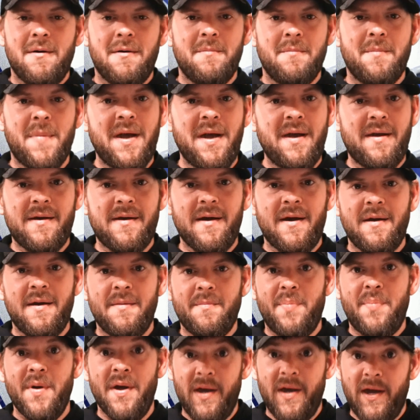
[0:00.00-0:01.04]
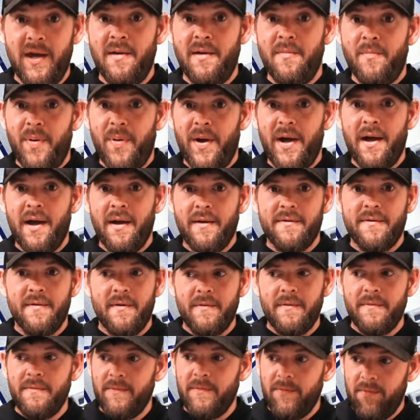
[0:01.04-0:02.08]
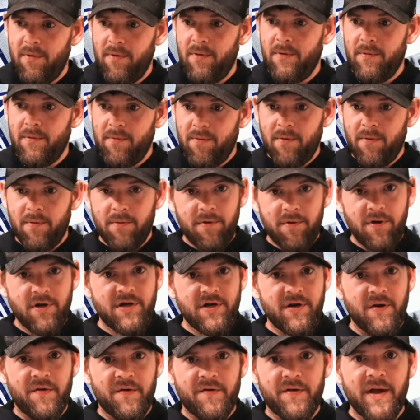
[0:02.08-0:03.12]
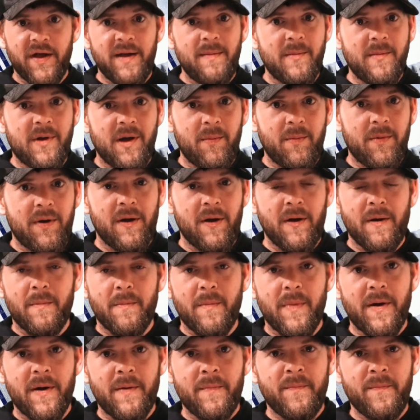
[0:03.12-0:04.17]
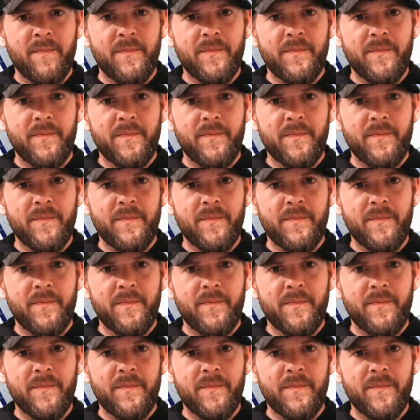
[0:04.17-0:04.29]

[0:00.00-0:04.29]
make a big impact on this year's team coming up, man.